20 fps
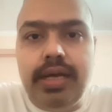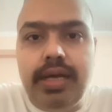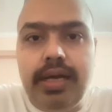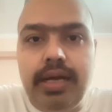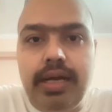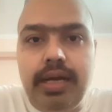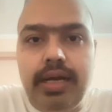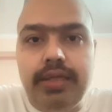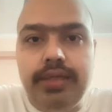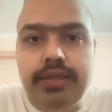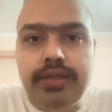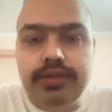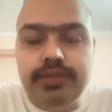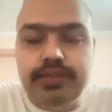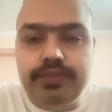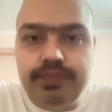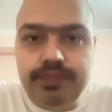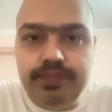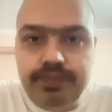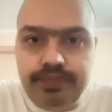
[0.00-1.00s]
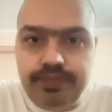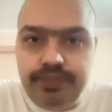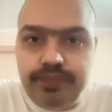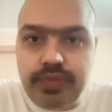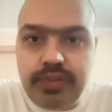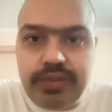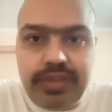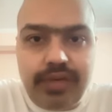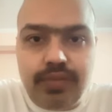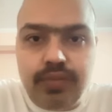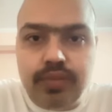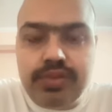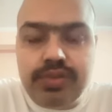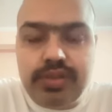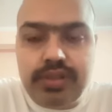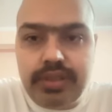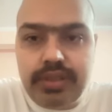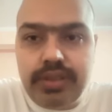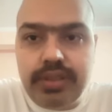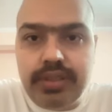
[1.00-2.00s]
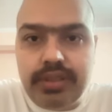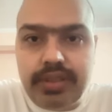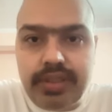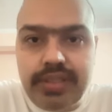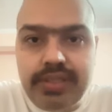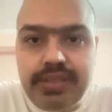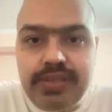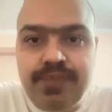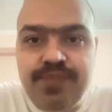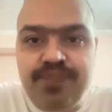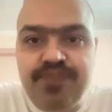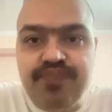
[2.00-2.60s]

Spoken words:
and that was the case.